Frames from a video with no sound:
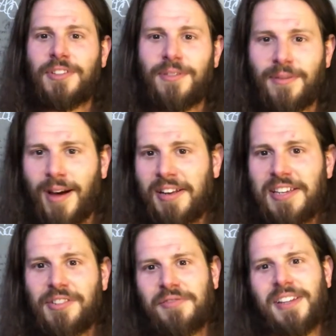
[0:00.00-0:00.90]
you about
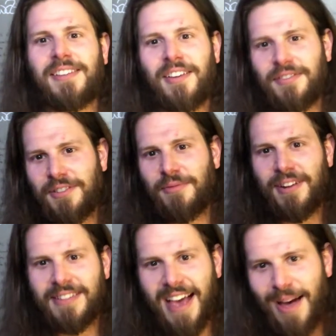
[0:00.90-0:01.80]
history and it tells you what
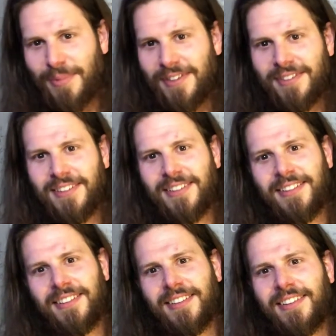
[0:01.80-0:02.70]
has happened,
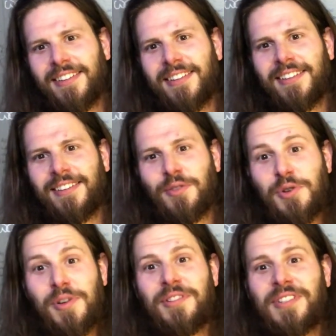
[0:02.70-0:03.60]
don't
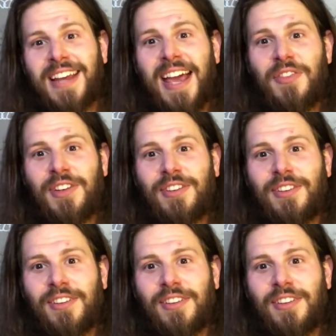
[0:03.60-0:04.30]
you understand that